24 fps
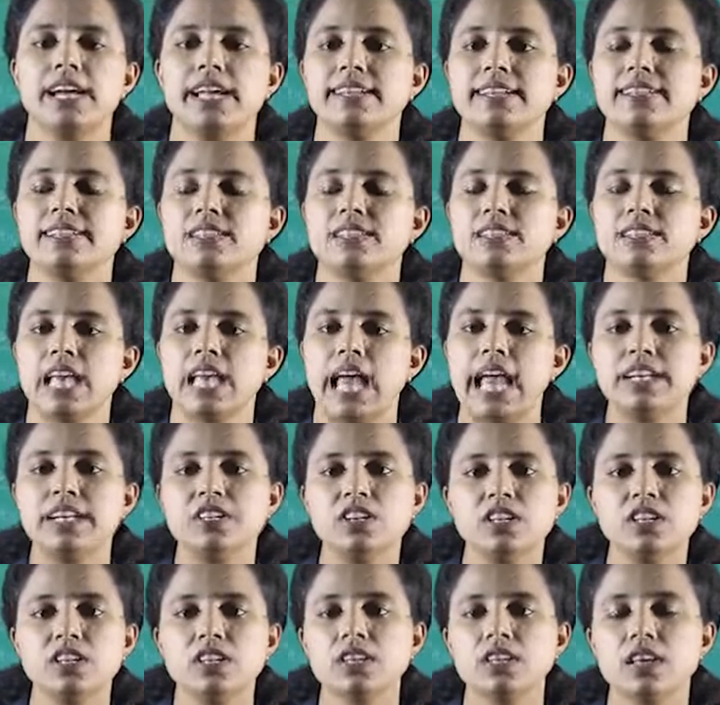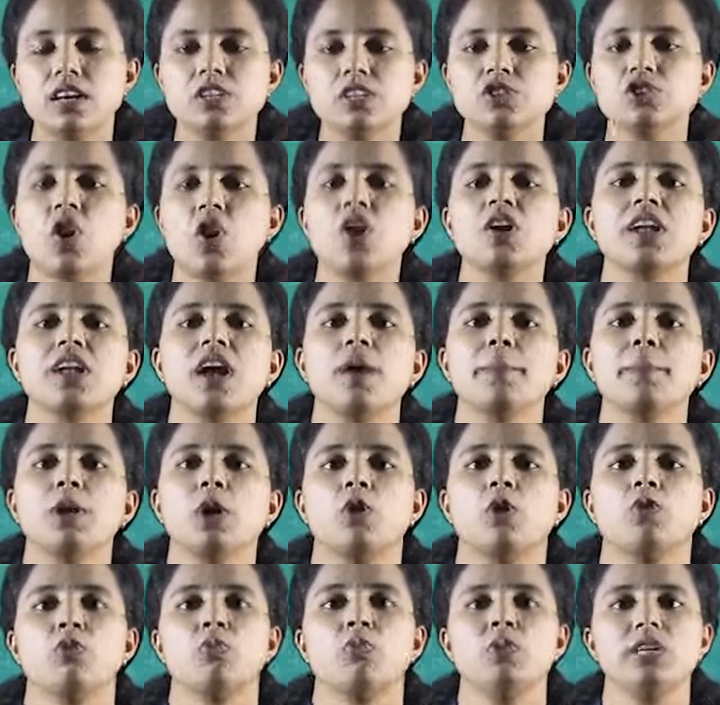it's yet another shortcoming
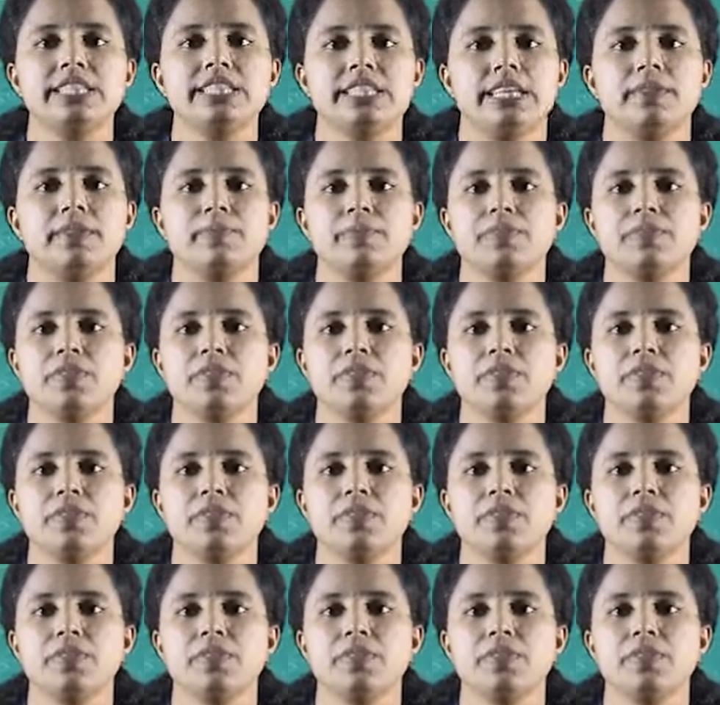of vision.